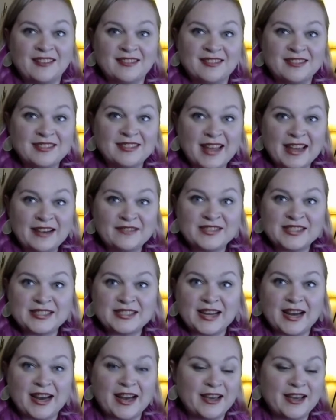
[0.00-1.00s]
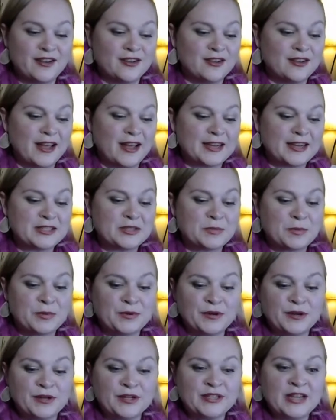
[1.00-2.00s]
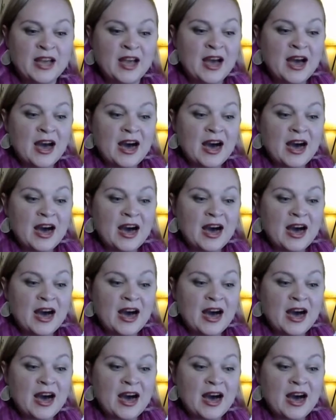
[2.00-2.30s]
a lifestyle expert,